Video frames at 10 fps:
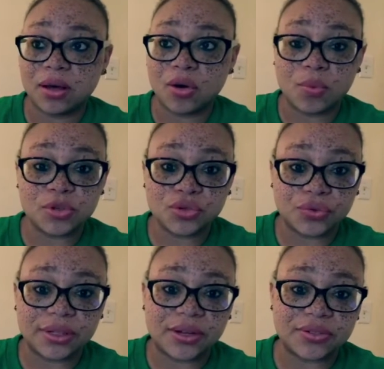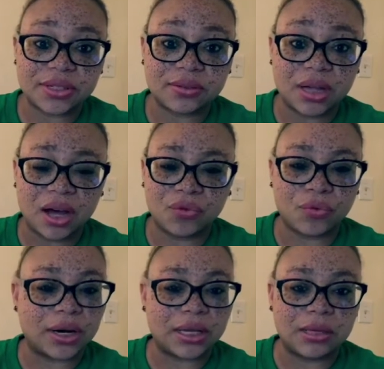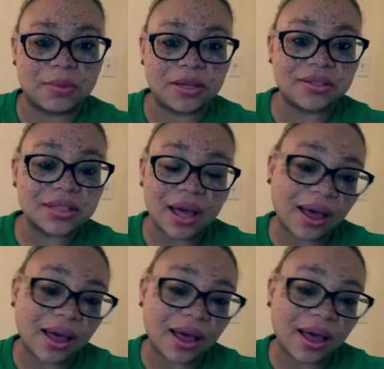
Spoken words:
almost 3,000 unread emails.